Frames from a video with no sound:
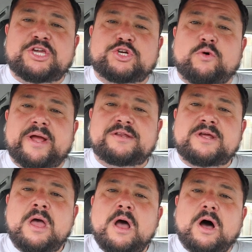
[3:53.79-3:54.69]
He joined
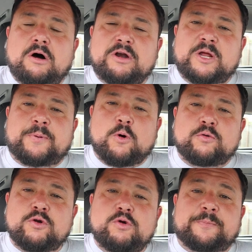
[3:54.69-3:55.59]
Hartlepool,
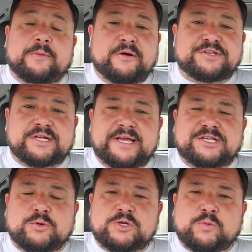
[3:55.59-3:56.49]
newly promoted to League
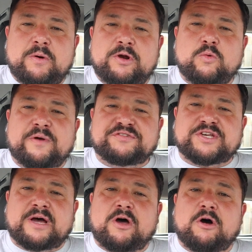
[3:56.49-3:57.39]
2 as well, along with Sutton.